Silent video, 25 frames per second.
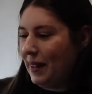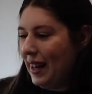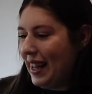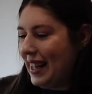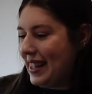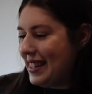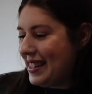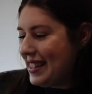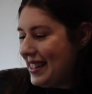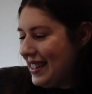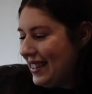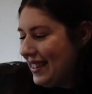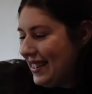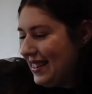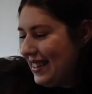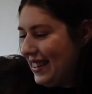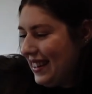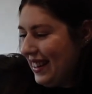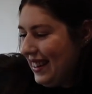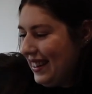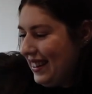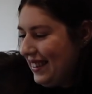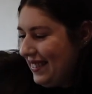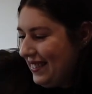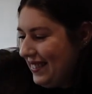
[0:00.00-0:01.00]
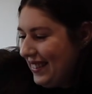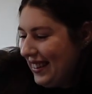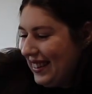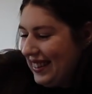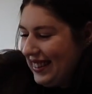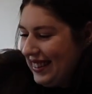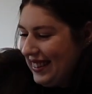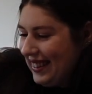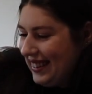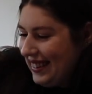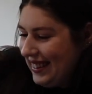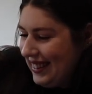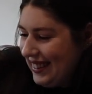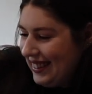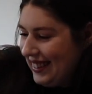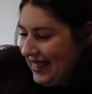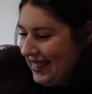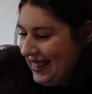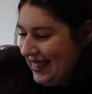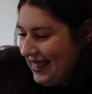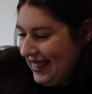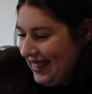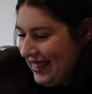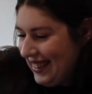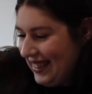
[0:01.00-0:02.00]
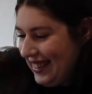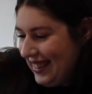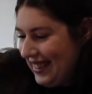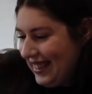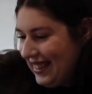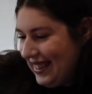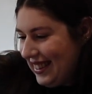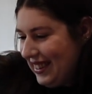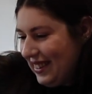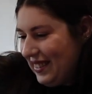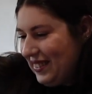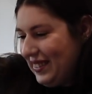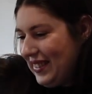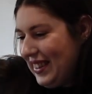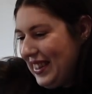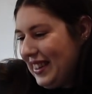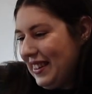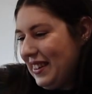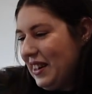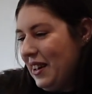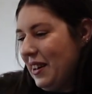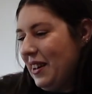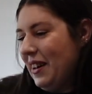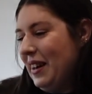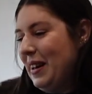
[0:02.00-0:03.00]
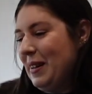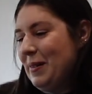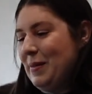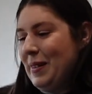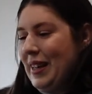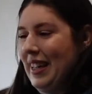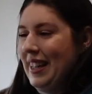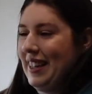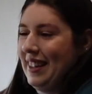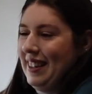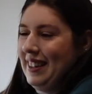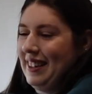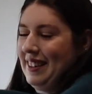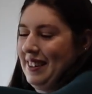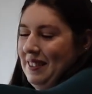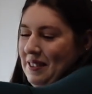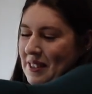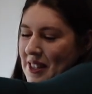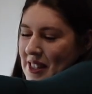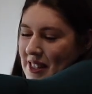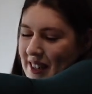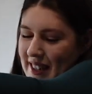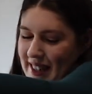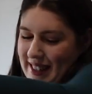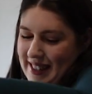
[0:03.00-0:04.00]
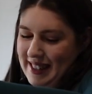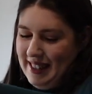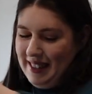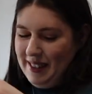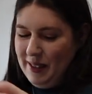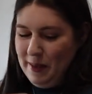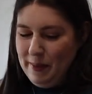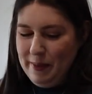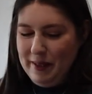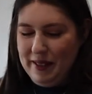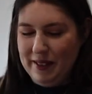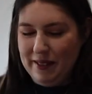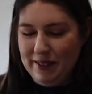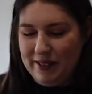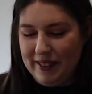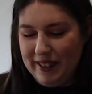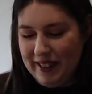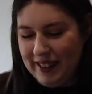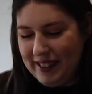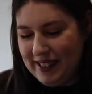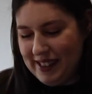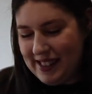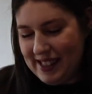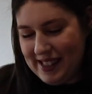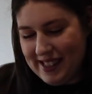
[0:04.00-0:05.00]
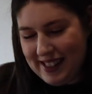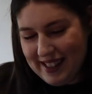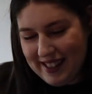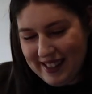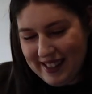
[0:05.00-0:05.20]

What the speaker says: Why is there another one? Oh my god. Oh, and my card. I'm sorry. I didn't open it first.